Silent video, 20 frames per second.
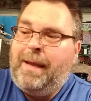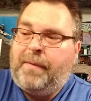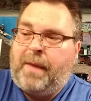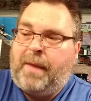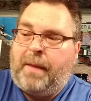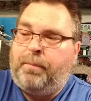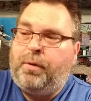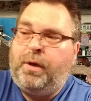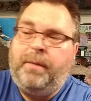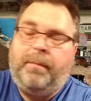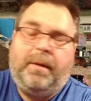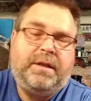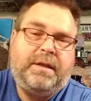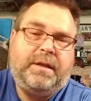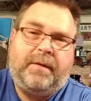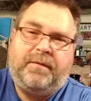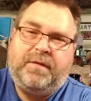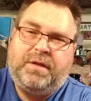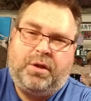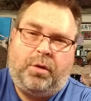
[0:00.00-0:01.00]
They pretty much
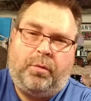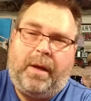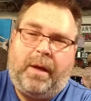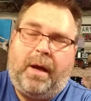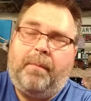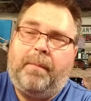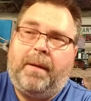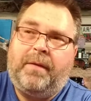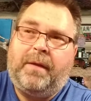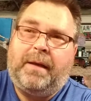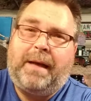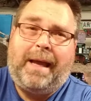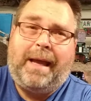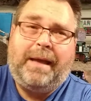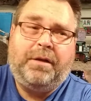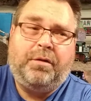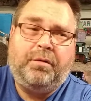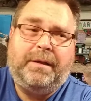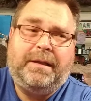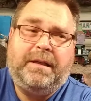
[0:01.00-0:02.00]
have sold out by then. I had
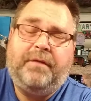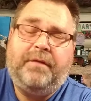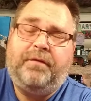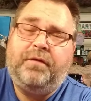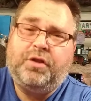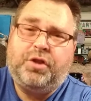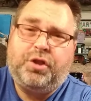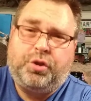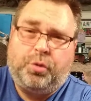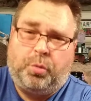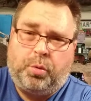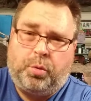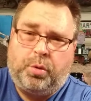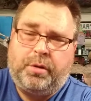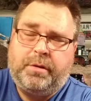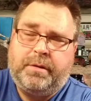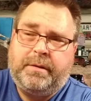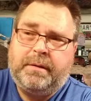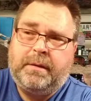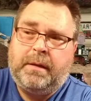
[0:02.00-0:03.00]
to go to different
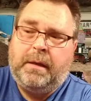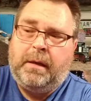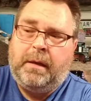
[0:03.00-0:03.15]
stores